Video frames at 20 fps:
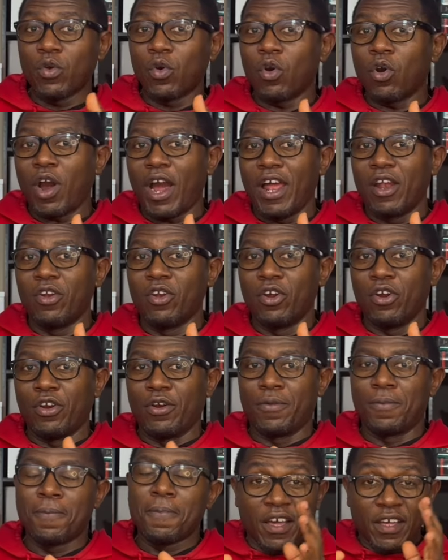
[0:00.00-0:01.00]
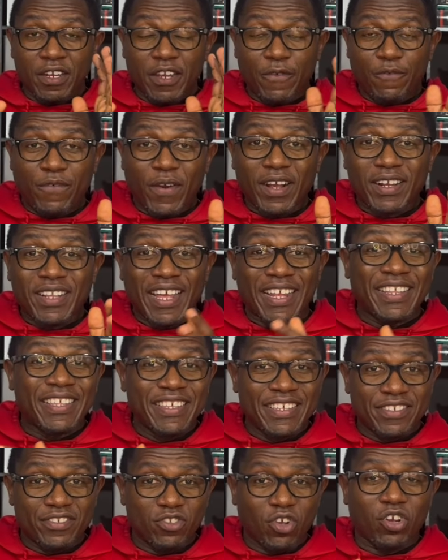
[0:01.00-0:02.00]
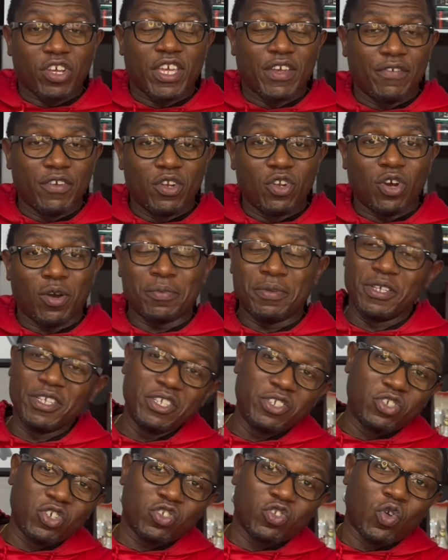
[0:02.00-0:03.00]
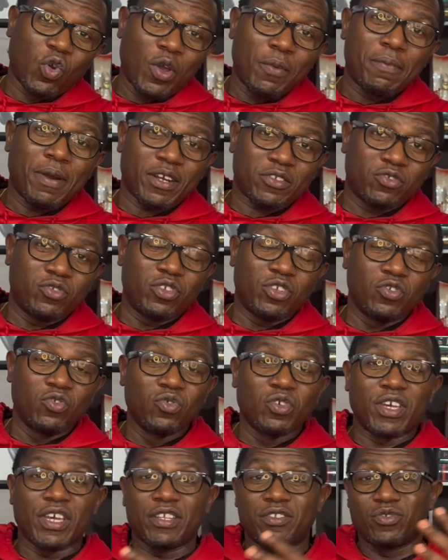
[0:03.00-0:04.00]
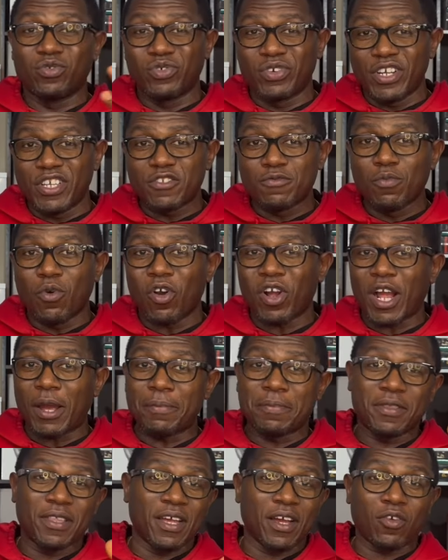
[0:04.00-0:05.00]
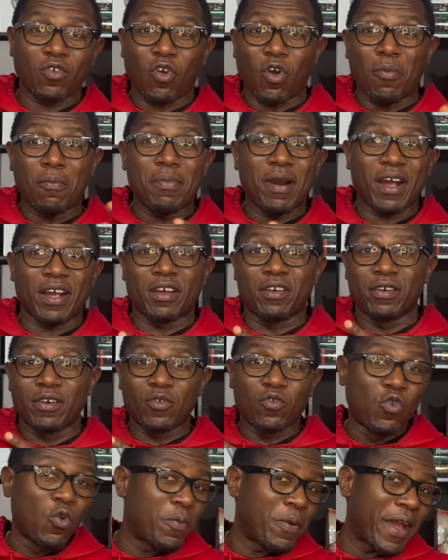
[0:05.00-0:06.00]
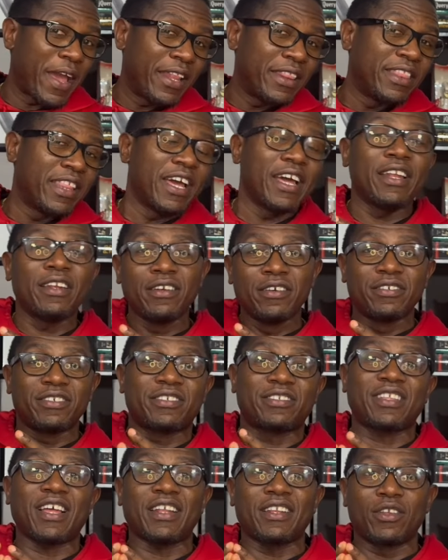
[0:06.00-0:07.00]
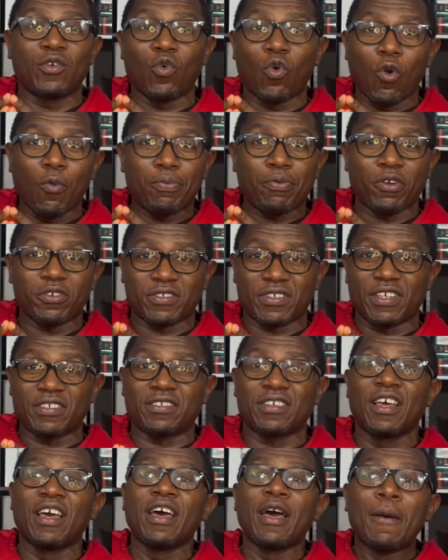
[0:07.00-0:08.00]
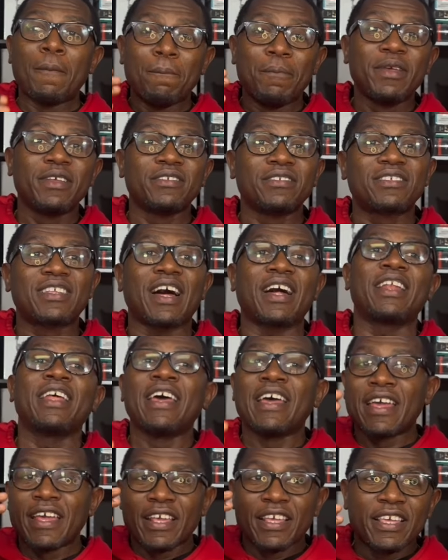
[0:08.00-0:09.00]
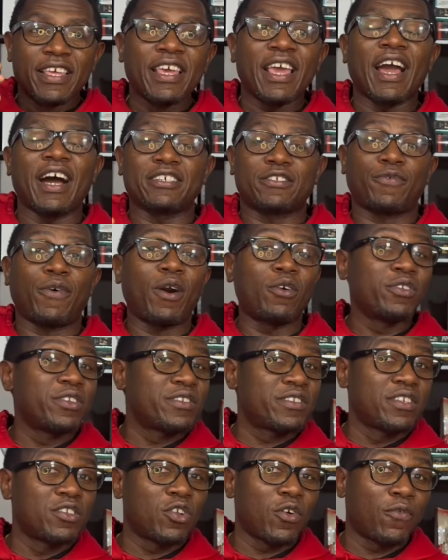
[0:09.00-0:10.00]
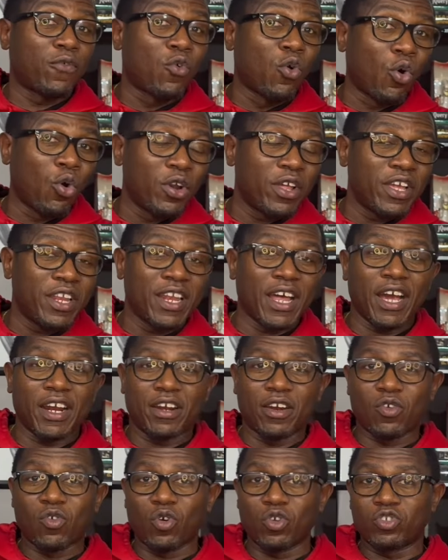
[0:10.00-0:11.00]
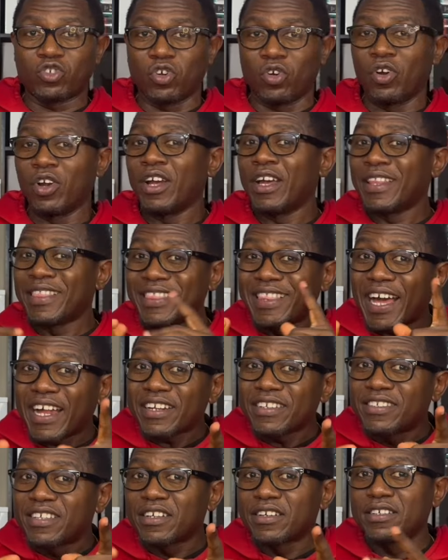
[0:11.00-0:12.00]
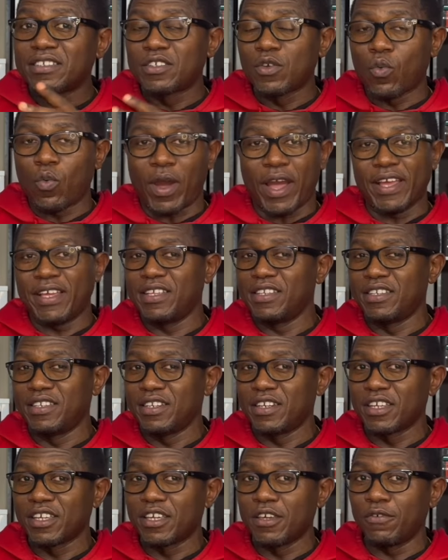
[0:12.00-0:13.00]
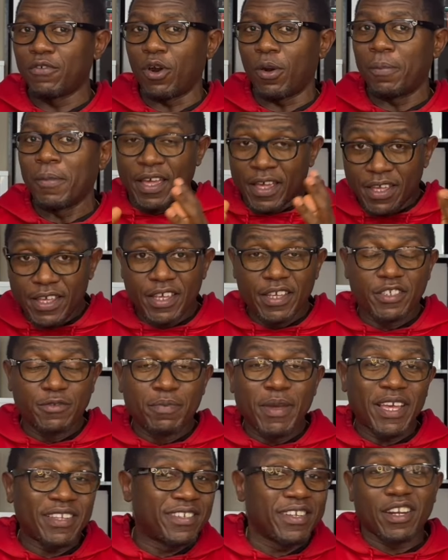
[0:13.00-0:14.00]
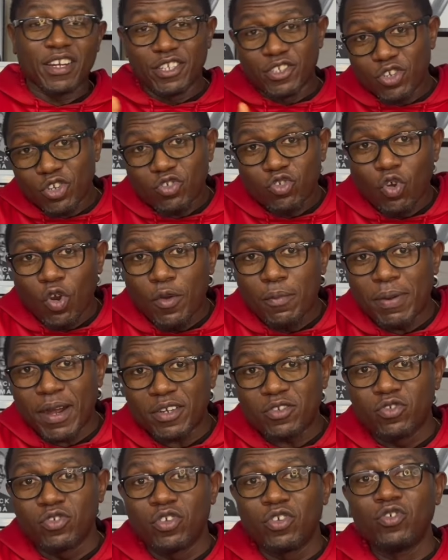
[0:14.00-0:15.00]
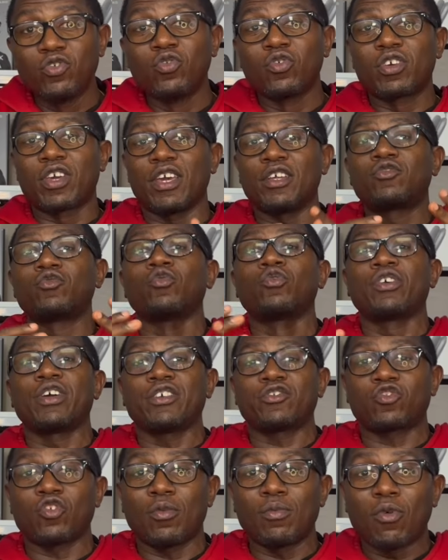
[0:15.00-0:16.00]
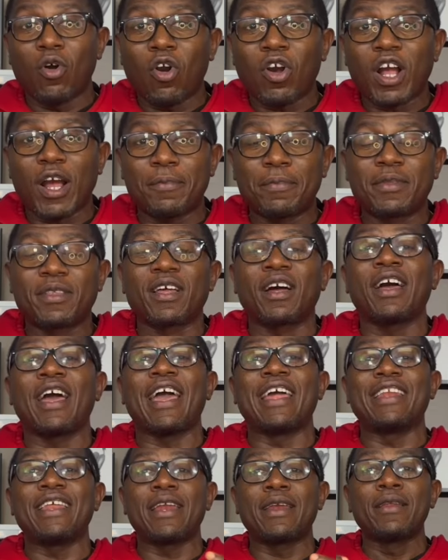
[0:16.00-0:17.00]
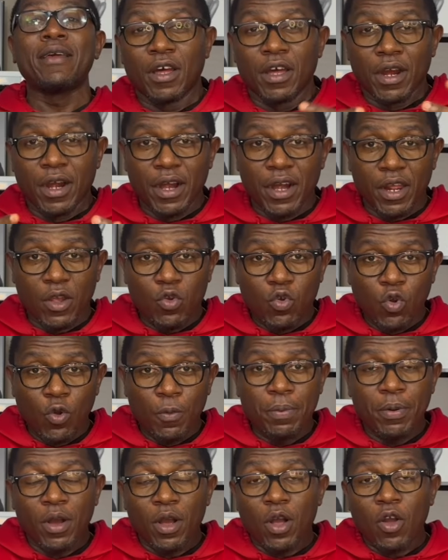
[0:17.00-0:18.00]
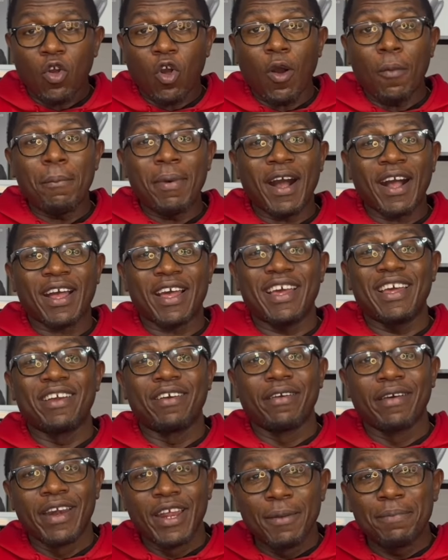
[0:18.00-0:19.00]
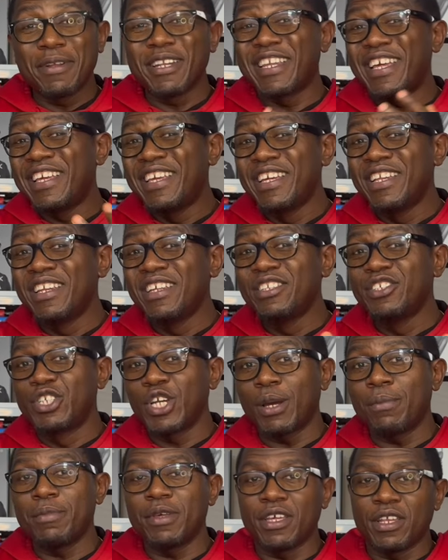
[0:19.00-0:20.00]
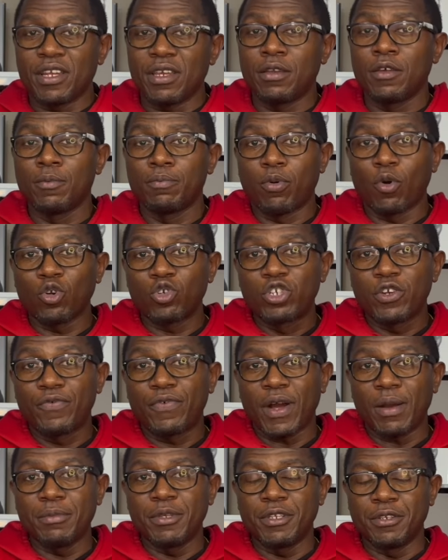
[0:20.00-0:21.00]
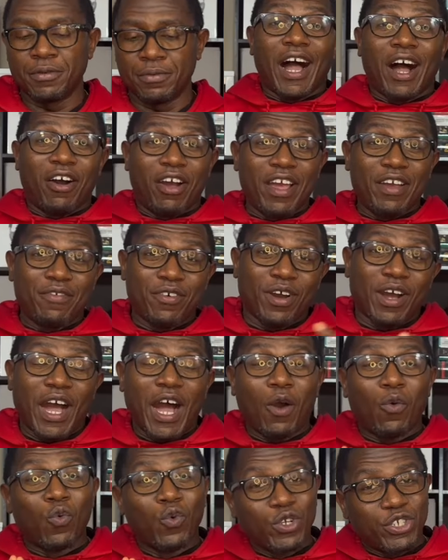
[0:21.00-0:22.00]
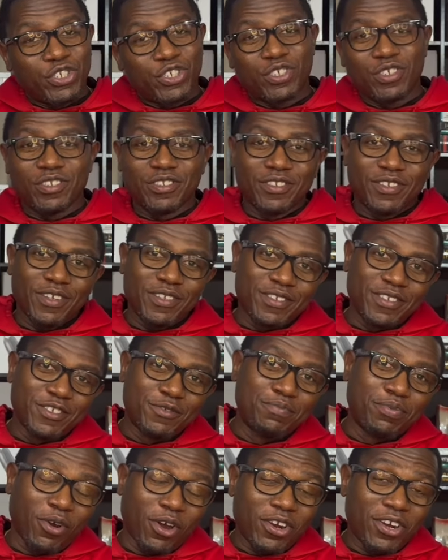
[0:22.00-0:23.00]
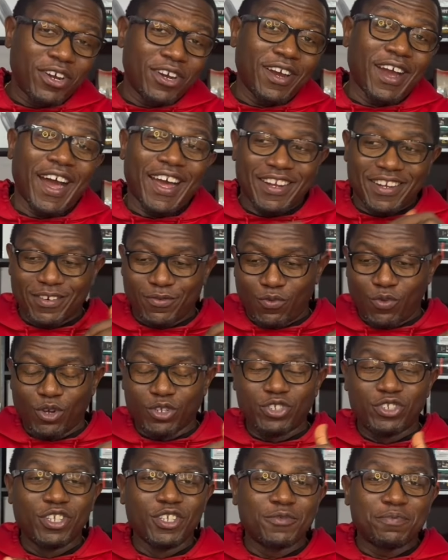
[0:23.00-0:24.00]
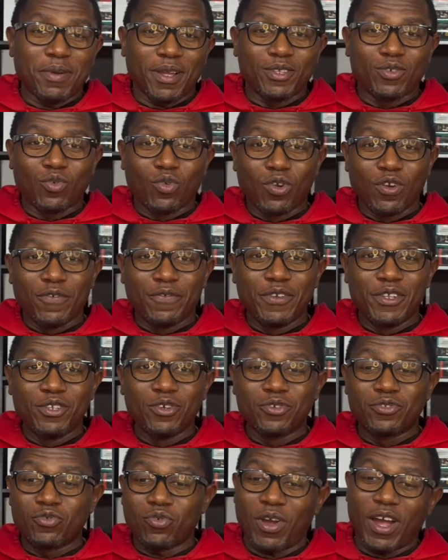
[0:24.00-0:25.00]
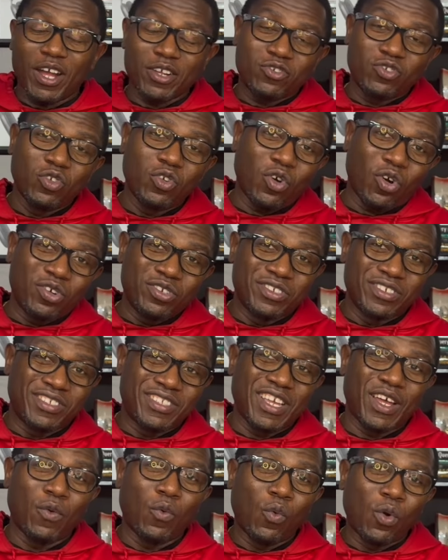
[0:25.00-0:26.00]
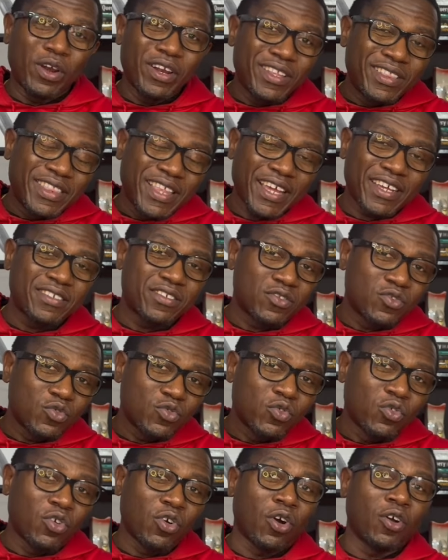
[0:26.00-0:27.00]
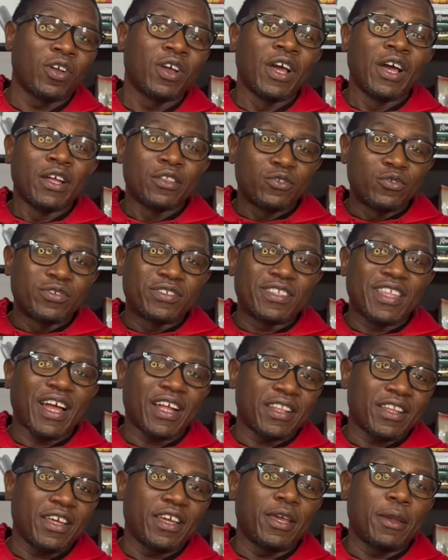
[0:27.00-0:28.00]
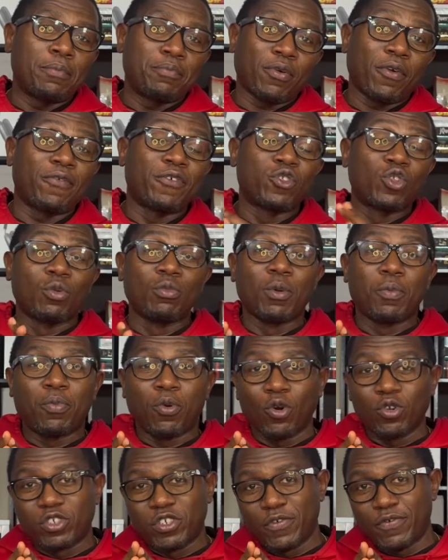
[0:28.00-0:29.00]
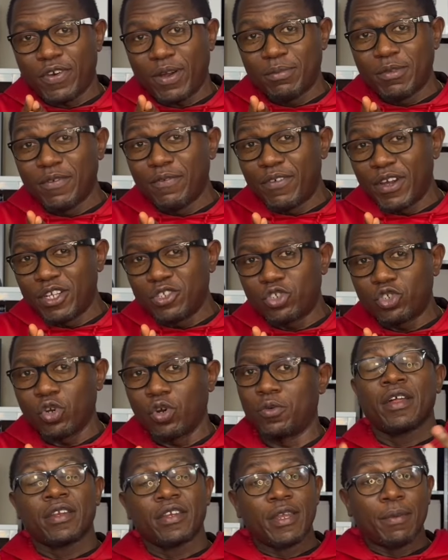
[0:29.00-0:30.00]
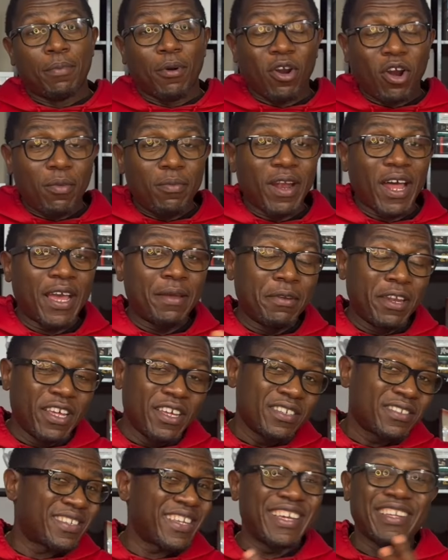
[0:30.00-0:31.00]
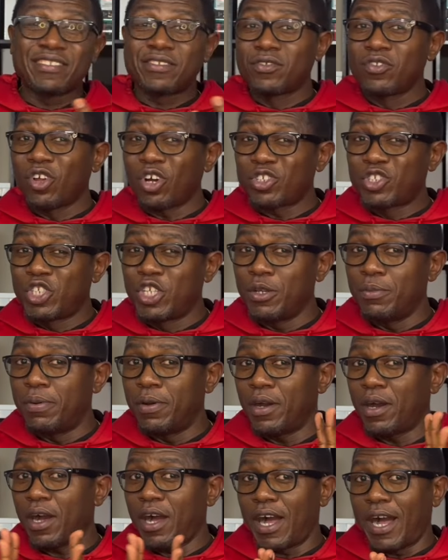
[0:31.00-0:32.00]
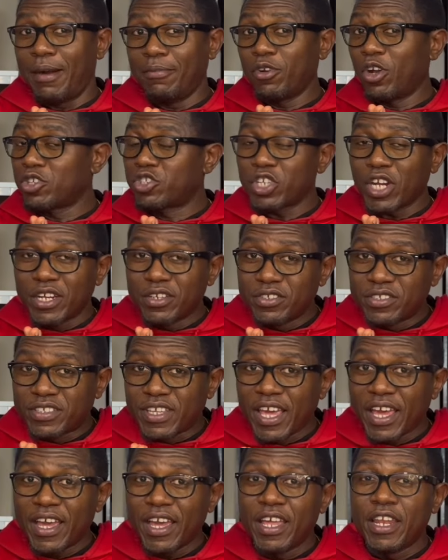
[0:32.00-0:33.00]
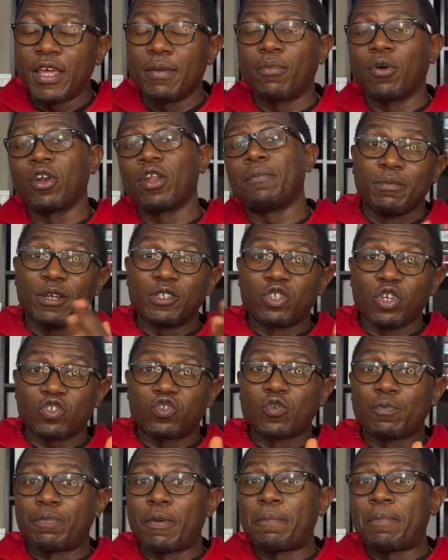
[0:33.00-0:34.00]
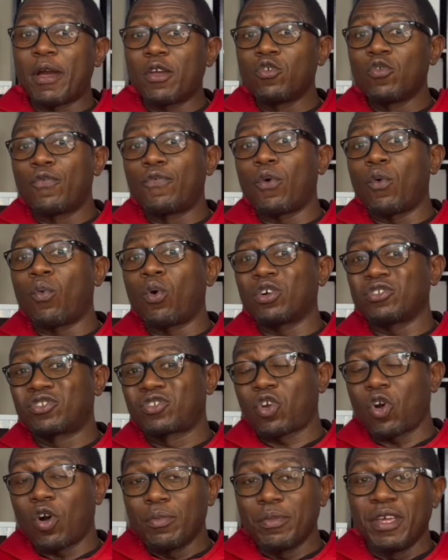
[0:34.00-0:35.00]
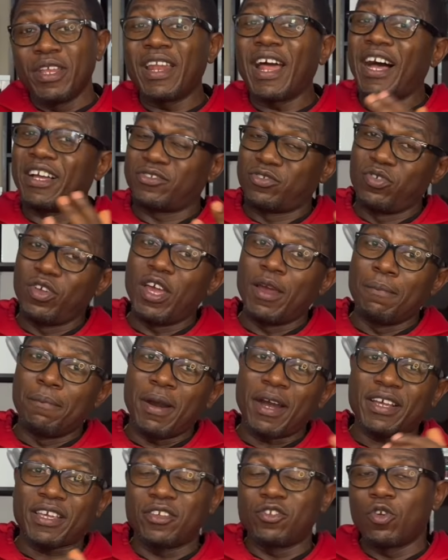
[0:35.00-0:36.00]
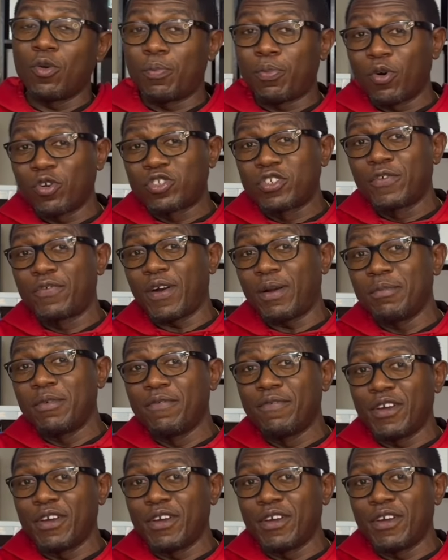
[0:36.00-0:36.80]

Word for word: or I learn. The fact that he is not giving up, he's just going back to the UK to raise more capital, come back, recoup, and then restart the whole process means that he has found the seed of gold in agriculture. That is the reason why he didn't give up. He is basically just going back to the UK to raise some more capital and then recoup, come back and reap the hidden gem in poultry farming. However, I wish this brother had watched this particular video to actually understand what it takes to start a profitable poultry farming venture. The bottom line is, it's not cheap. I'm not trying to scare anybody, but just to prepare you for what's coming as you embark in your poultry farming